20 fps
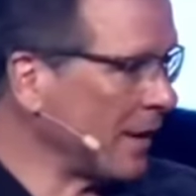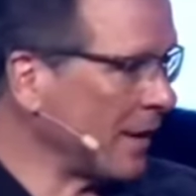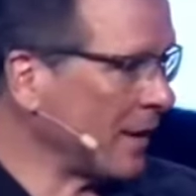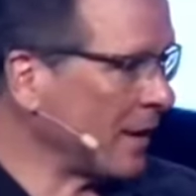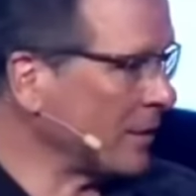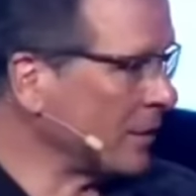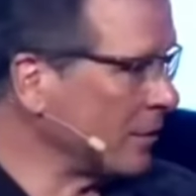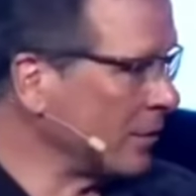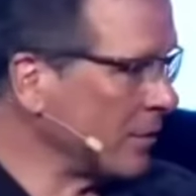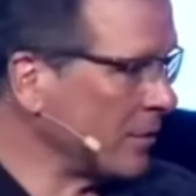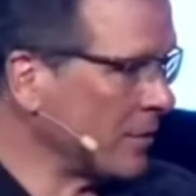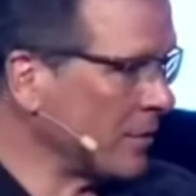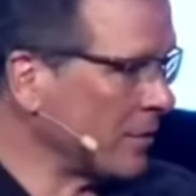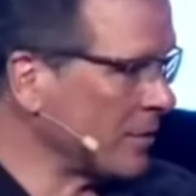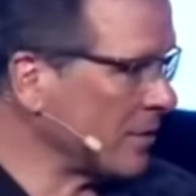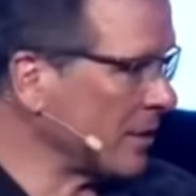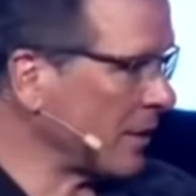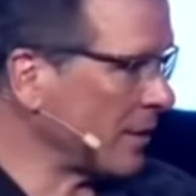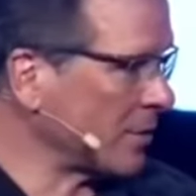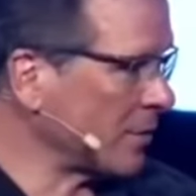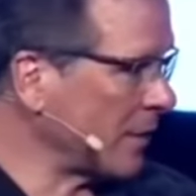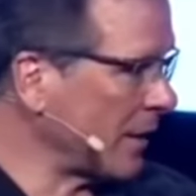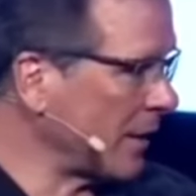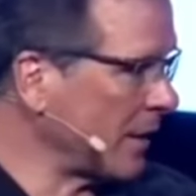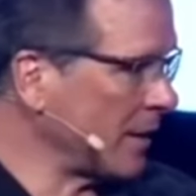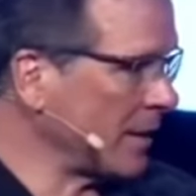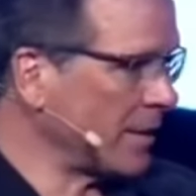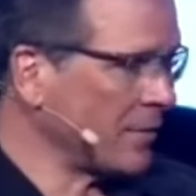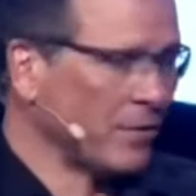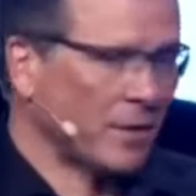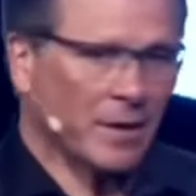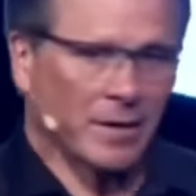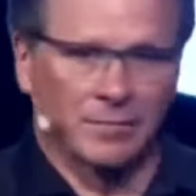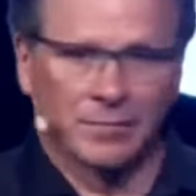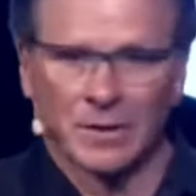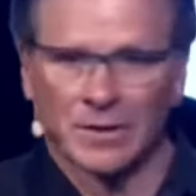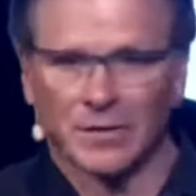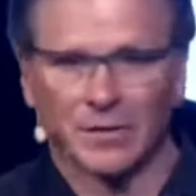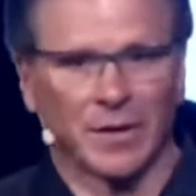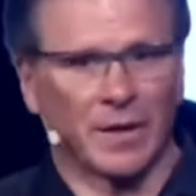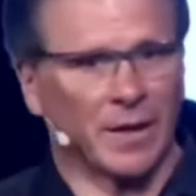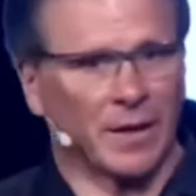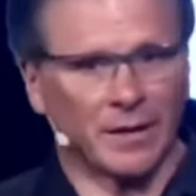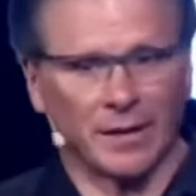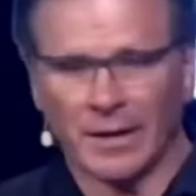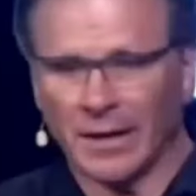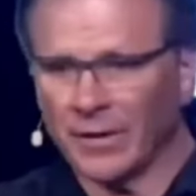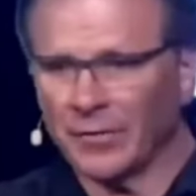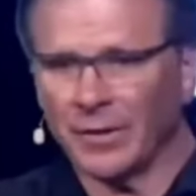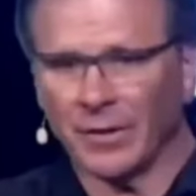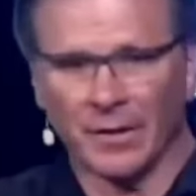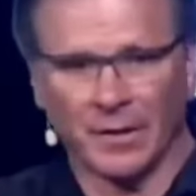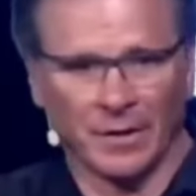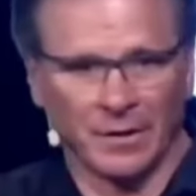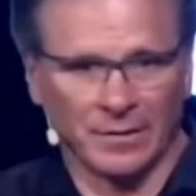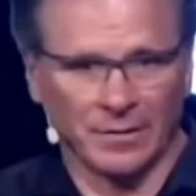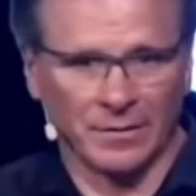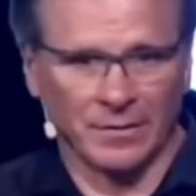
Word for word: That included homosexuality, rape, bestiality, everything.